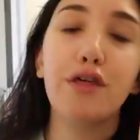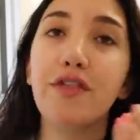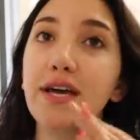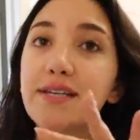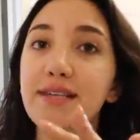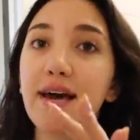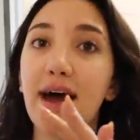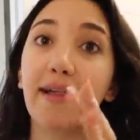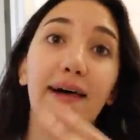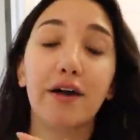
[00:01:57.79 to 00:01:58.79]
The thing is
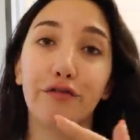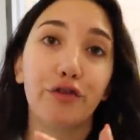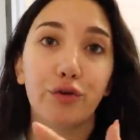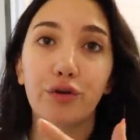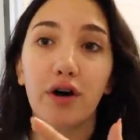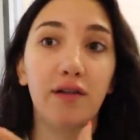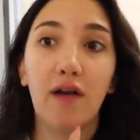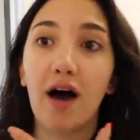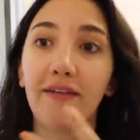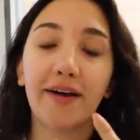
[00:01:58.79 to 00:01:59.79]
that I like food a
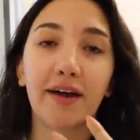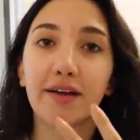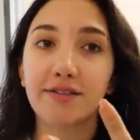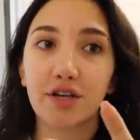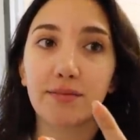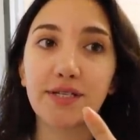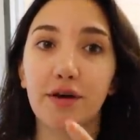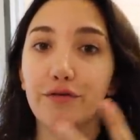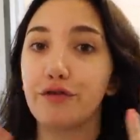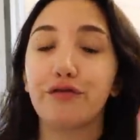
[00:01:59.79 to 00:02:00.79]
lot like I consider
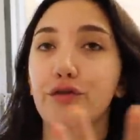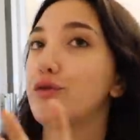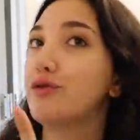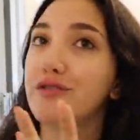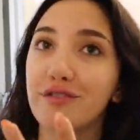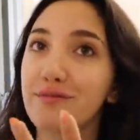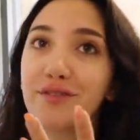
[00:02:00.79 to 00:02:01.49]
myself a food